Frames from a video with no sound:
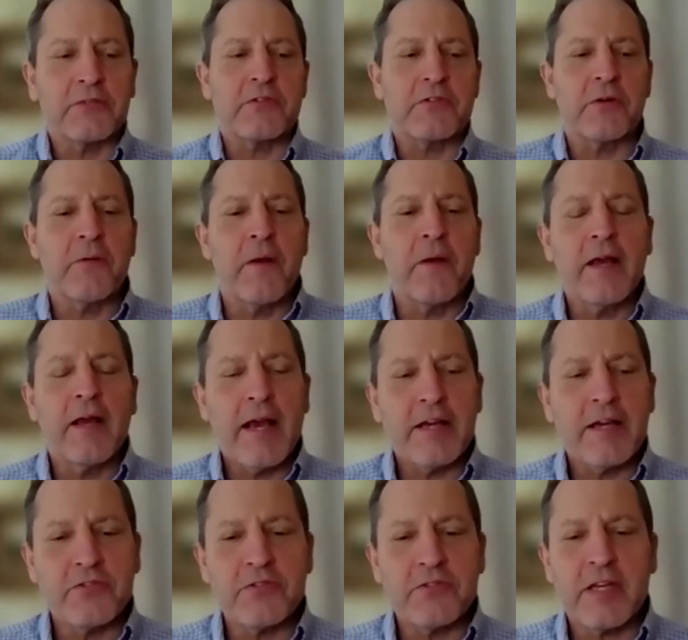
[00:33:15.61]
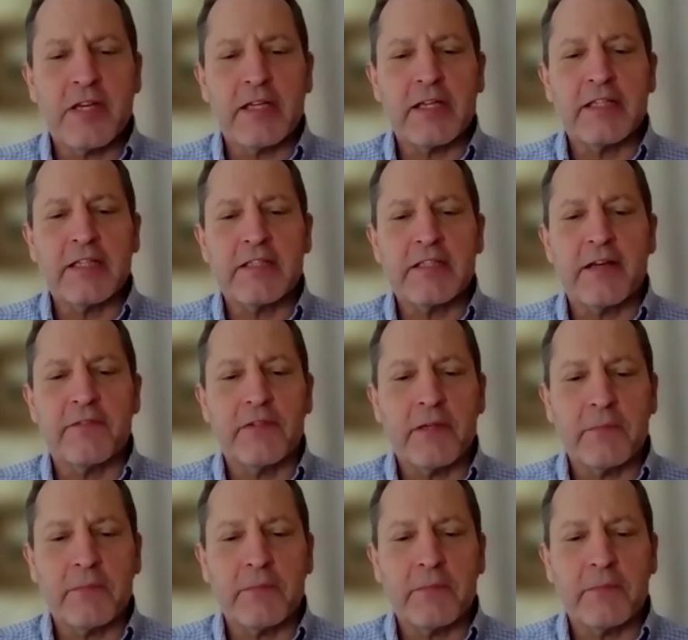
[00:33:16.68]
So as you said, it needs to have